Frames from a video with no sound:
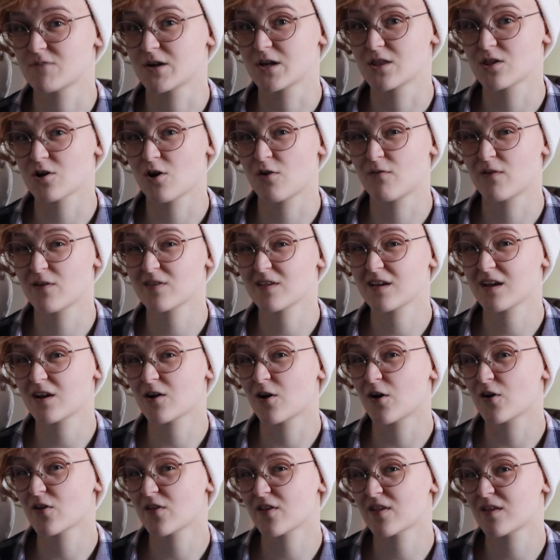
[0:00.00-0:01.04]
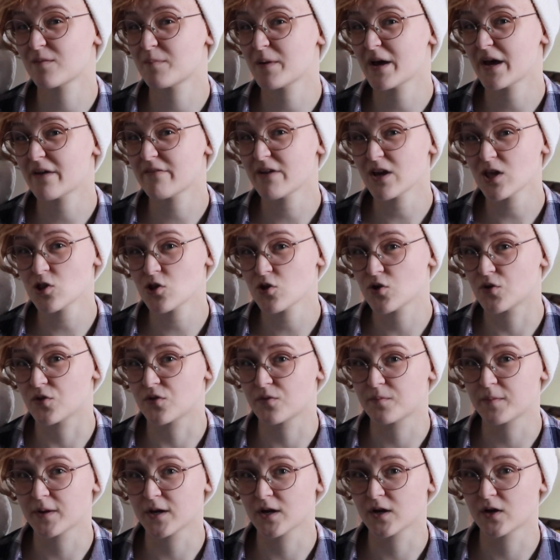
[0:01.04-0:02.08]
which obviously causes a bit of
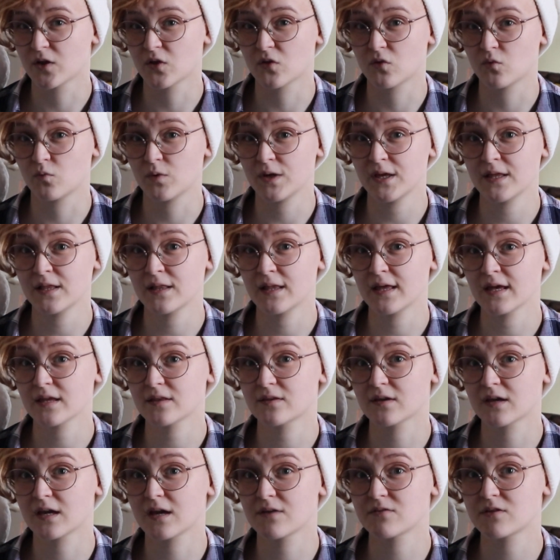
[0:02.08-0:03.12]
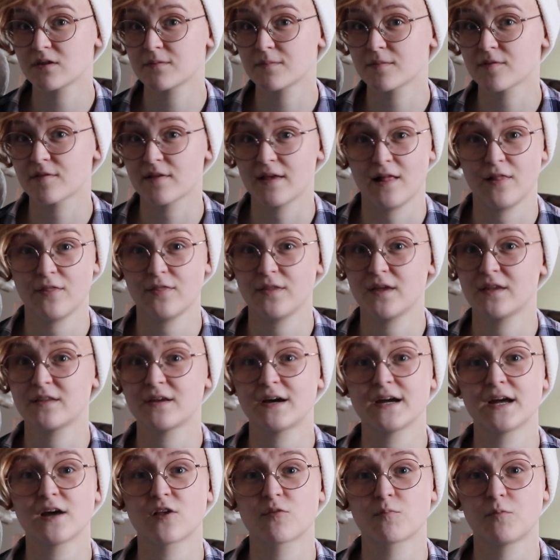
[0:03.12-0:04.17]
issues because we like to give them as healthy a
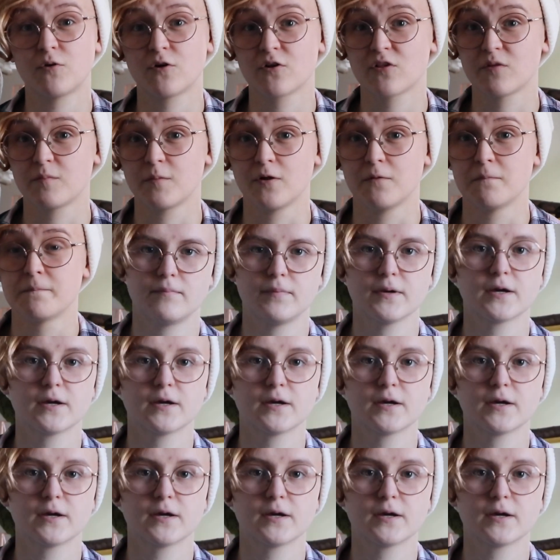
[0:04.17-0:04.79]
diet as possible.